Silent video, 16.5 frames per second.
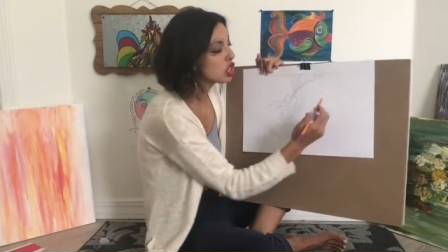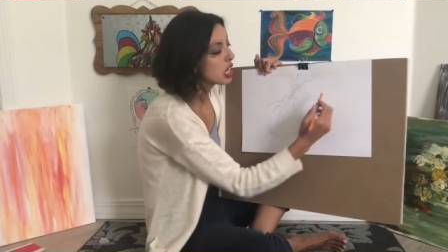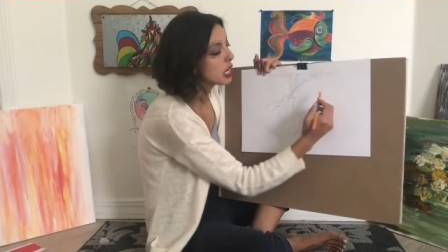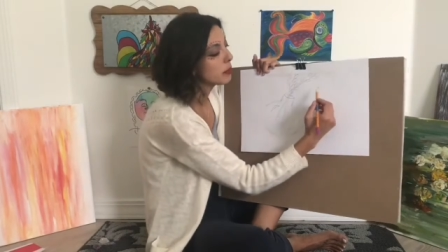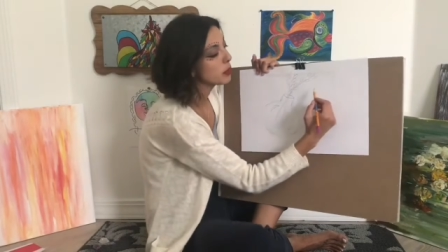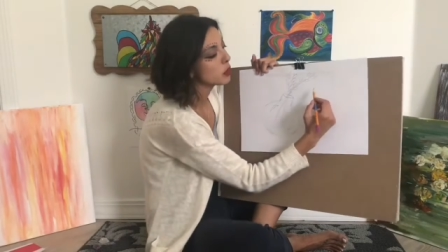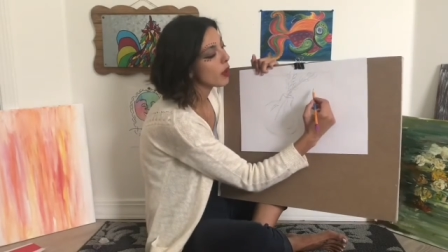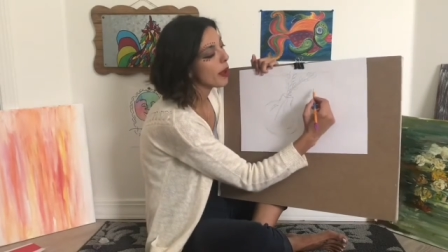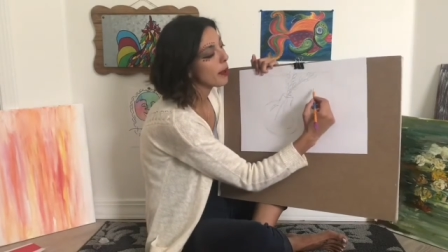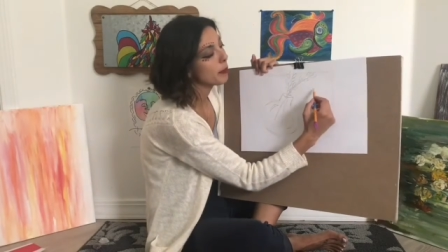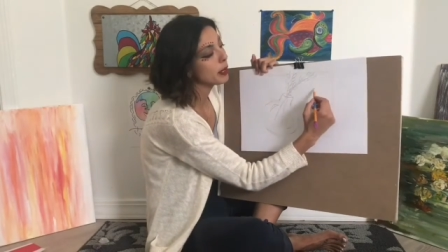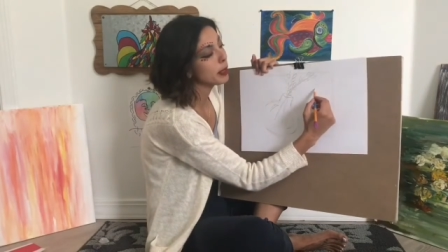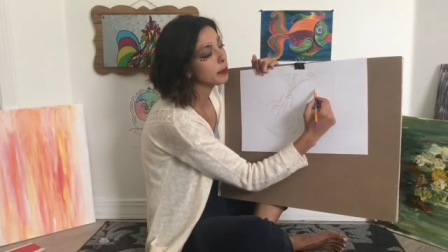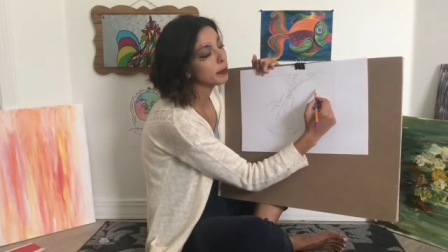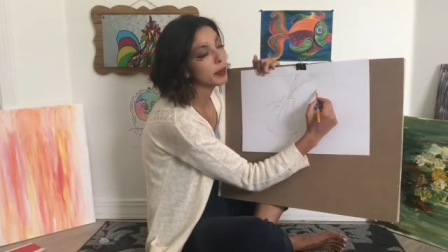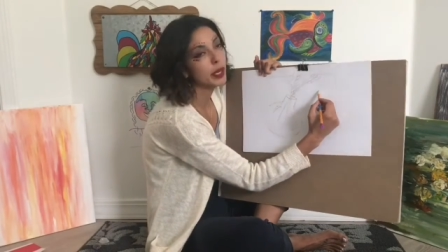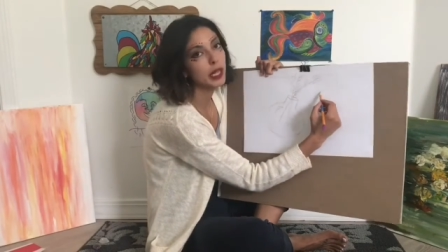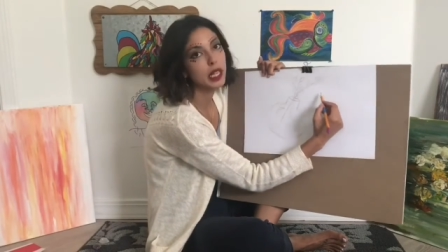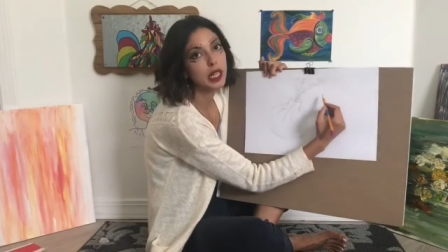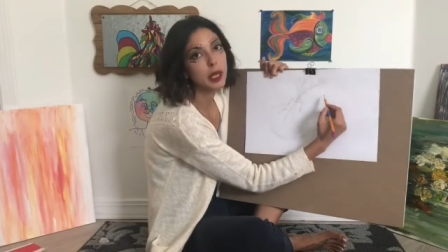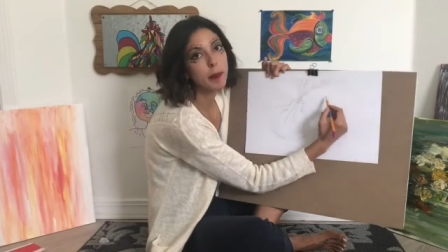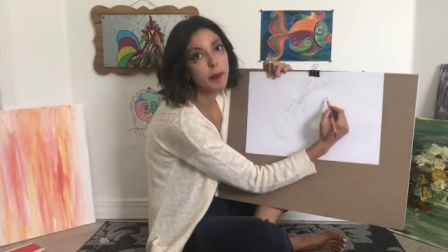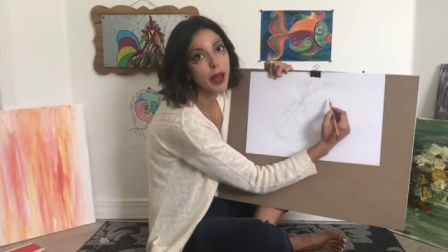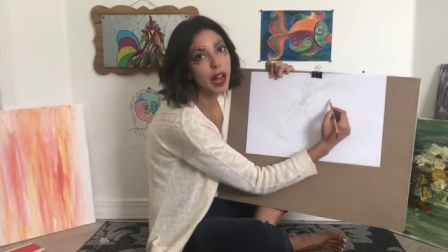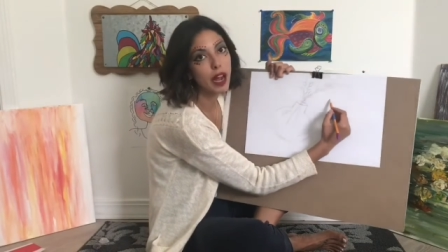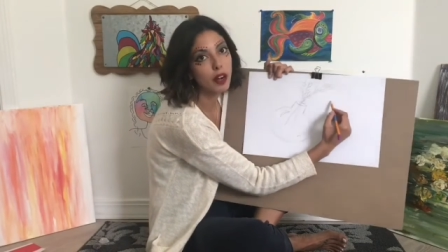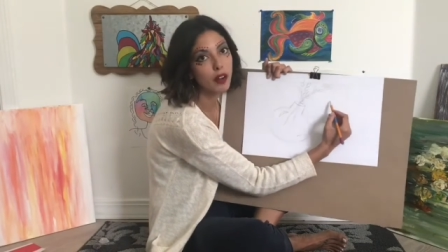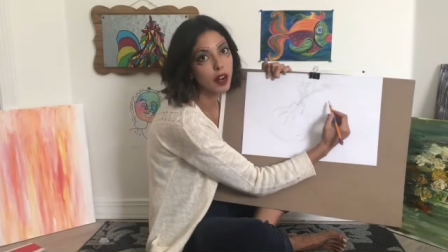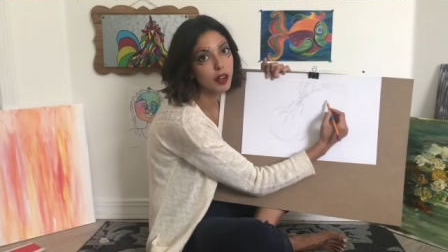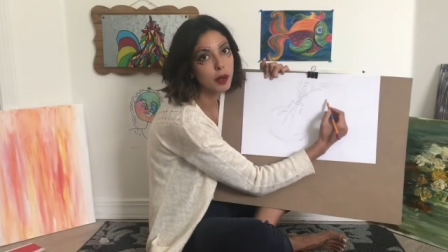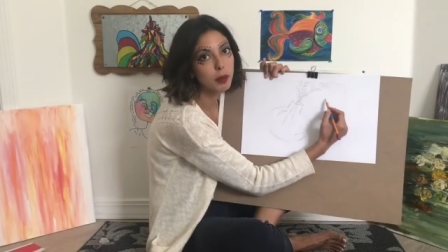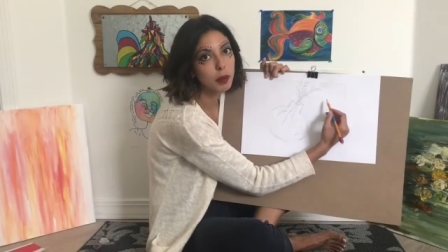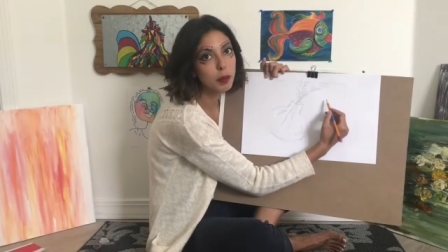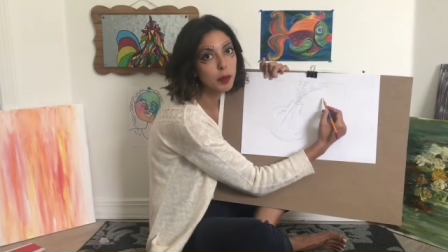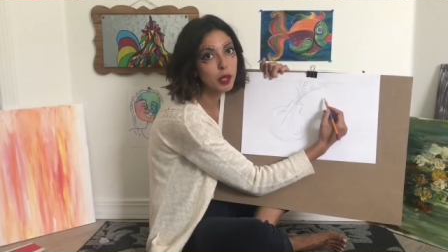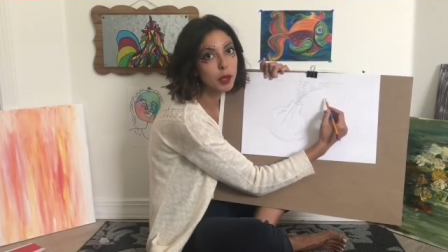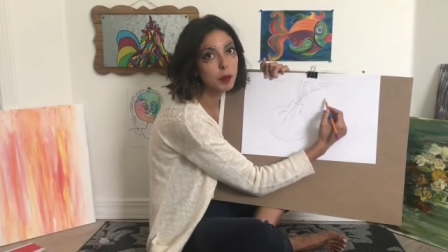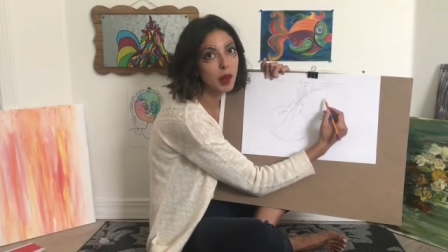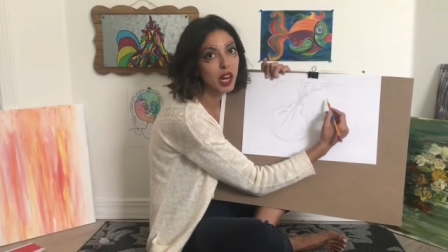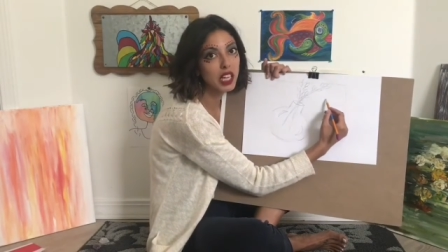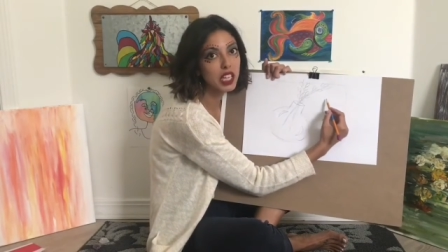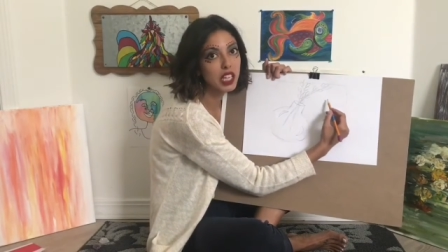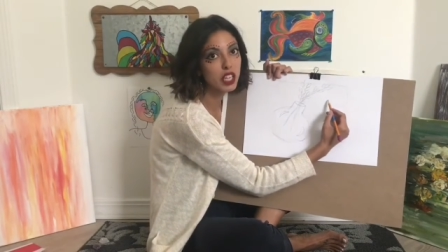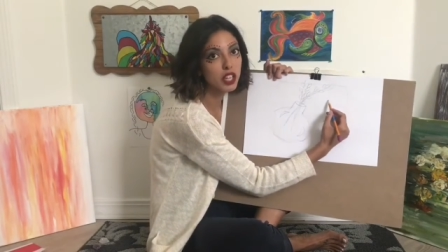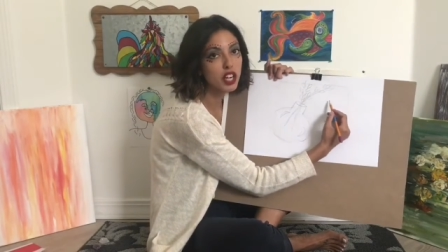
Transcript: So I'm going to put it in the background. I'm going to put it back here.